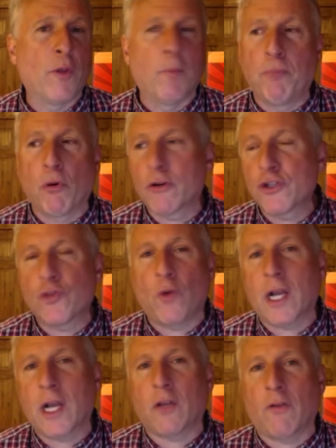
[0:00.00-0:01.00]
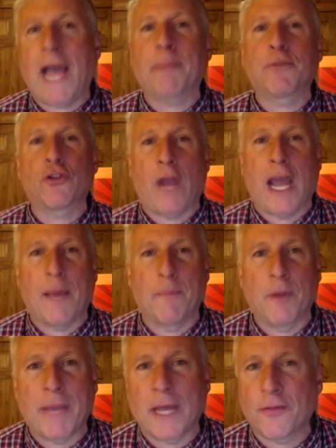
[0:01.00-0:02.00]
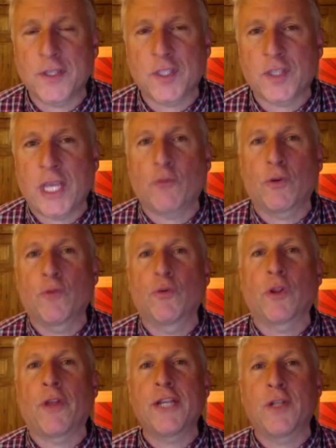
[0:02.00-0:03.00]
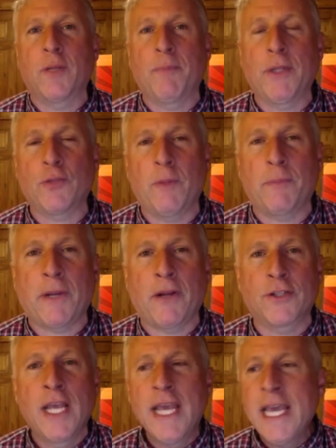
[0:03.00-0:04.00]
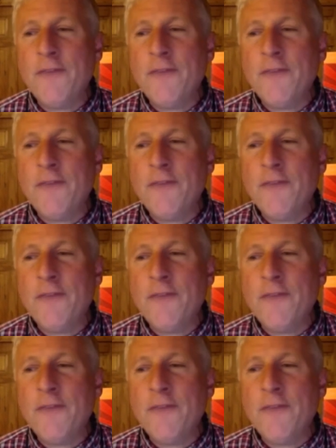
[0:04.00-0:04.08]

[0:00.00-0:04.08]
the bourgeois claptrap about the sacred relation between parents.